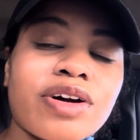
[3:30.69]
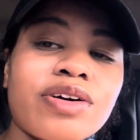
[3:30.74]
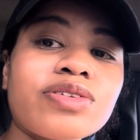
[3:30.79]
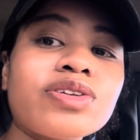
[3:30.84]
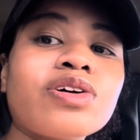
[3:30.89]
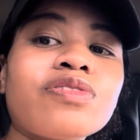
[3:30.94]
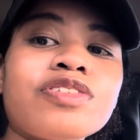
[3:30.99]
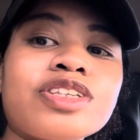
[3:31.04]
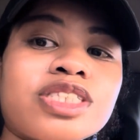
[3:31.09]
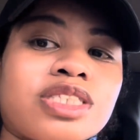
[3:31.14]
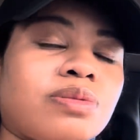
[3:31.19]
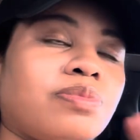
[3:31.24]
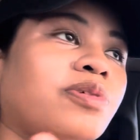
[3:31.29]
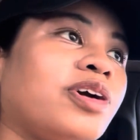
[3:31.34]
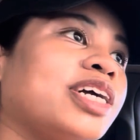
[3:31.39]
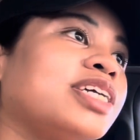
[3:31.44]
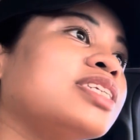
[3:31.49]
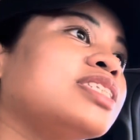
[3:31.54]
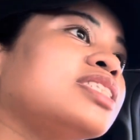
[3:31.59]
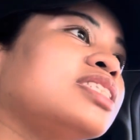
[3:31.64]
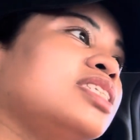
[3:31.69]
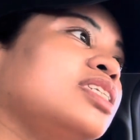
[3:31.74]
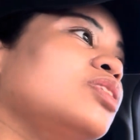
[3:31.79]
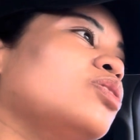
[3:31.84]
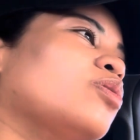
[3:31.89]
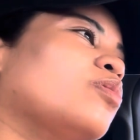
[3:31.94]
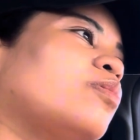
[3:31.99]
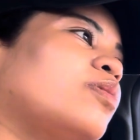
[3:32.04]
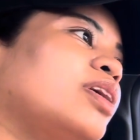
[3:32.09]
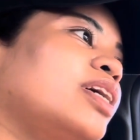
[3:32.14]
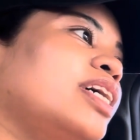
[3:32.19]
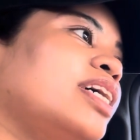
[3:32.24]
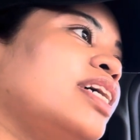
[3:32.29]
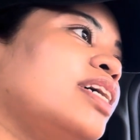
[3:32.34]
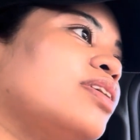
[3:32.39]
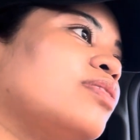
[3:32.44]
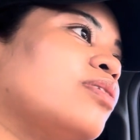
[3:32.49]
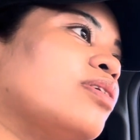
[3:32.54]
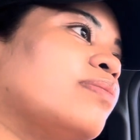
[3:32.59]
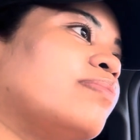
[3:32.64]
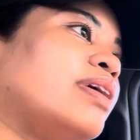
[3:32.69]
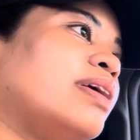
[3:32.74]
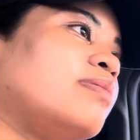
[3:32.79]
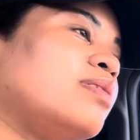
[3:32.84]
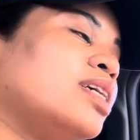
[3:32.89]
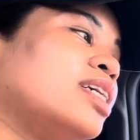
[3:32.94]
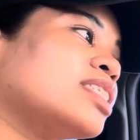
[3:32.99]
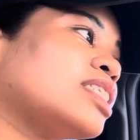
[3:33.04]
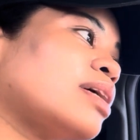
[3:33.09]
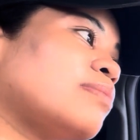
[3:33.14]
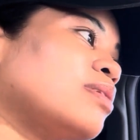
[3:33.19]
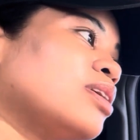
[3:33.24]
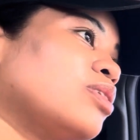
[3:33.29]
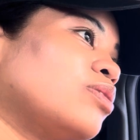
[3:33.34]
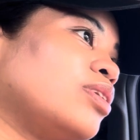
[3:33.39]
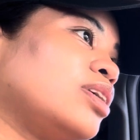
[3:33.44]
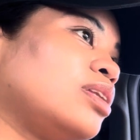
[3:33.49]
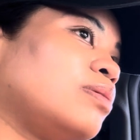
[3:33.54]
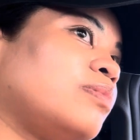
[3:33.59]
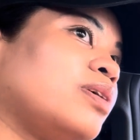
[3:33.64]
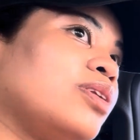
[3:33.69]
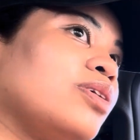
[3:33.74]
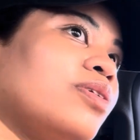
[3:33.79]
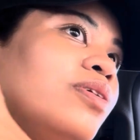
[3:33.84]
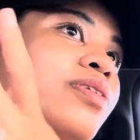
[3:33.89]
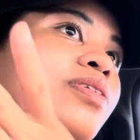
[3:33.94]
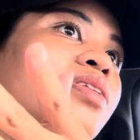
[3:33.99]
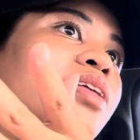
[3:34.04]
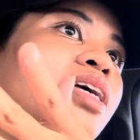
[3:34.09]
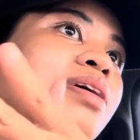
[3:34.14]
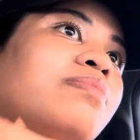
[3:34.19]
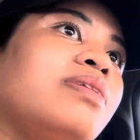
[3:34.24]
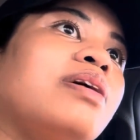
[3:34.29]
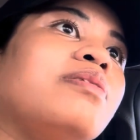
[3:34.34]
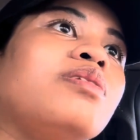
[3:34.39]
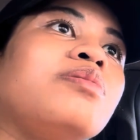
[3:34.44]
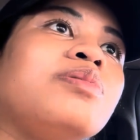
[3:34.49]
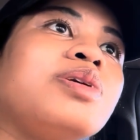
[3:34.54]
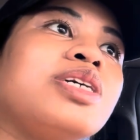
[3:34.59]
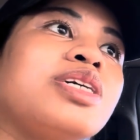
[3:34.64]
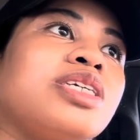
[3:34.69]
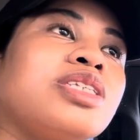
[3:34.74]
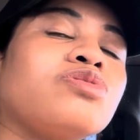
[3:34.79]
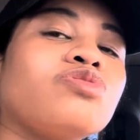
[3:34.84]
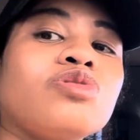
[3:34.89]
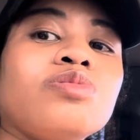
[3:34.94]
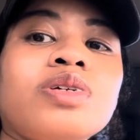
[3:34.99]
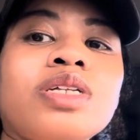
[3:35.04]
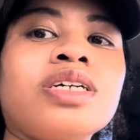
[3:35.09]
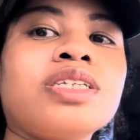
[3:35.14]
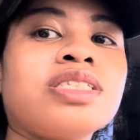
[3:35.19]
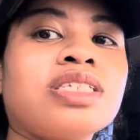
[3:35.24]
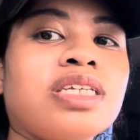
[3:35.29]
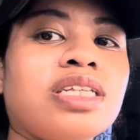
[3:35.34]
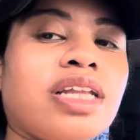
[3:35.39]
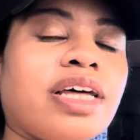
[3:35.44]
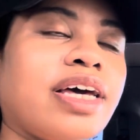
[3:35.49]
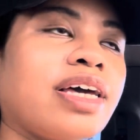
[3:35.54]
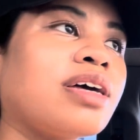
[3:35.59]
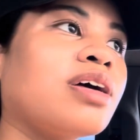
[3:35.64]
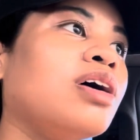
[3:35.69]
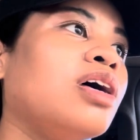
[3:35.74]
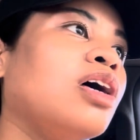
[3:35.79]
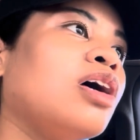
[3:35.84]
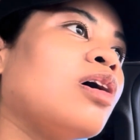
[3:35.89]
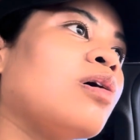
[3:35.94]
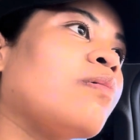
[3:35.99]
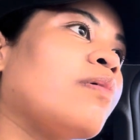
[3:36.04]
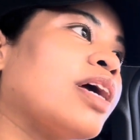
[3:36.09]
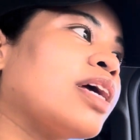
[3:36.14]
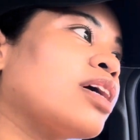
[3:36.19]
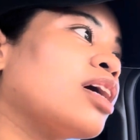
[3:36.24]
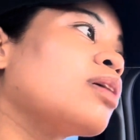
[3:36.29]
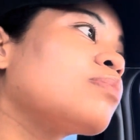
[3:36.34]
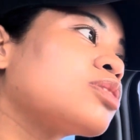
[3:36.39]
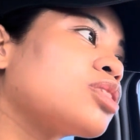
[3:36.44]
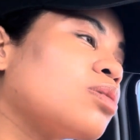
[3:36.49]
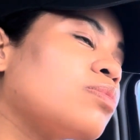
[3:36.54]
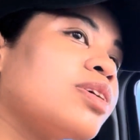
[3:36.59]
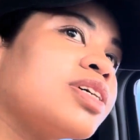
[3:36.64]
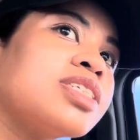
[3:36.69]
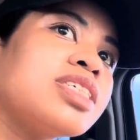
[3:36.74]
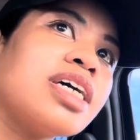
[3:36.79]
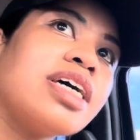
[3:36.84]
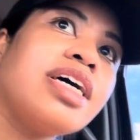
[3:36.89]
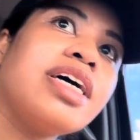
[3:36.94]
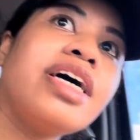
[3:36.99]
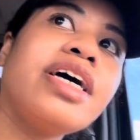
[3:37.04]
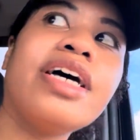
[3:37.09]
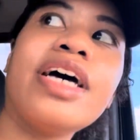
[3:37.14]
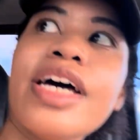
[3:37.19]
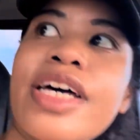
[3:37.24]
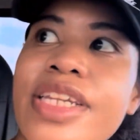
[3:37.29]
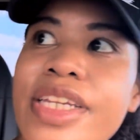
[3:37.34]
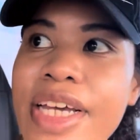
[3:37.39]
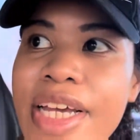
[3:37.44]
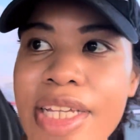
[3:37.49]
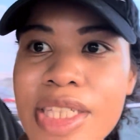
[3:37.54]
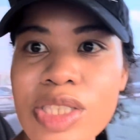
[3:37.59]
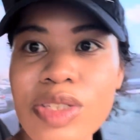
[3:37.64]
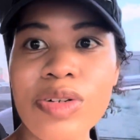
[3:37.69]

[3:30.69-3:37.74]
I don't know if it's the pregnancy or what, or maybe because I've been going to bed early, maybe because Ruby doesn't like wake up so much at night.